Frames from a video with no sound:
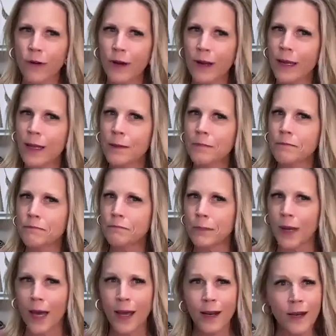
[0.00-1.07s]
every,
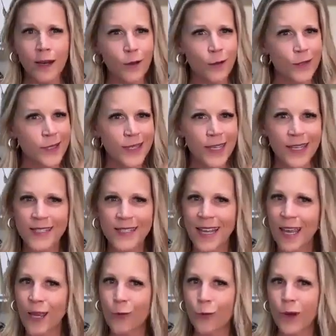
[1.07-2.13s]
I don't know, 6
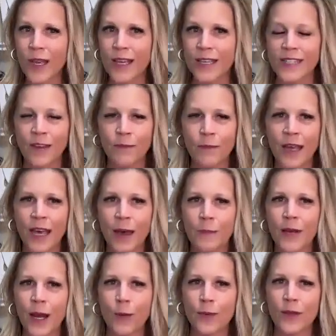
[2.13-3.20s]
to 8 weeks, they've been
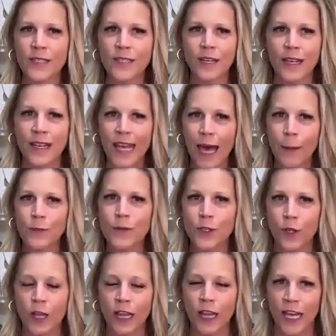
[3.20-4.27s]
coming out with these little
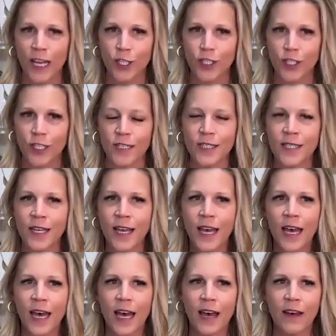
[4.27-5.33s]
capsule collections
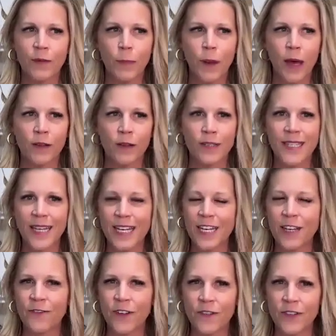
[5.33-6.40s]
of about
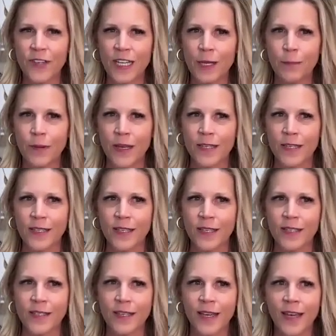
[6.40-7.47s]
10 to 15
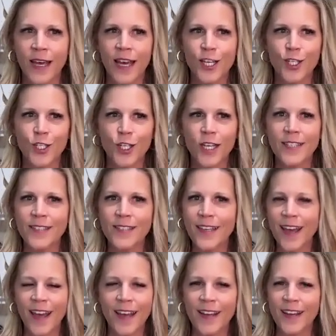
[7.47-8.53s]
pieces, just
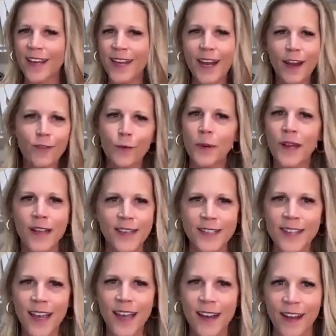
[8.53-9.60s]
to kind of get everybody
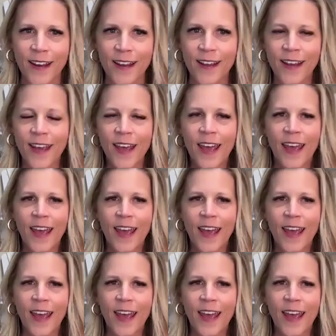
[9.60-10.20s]
excited.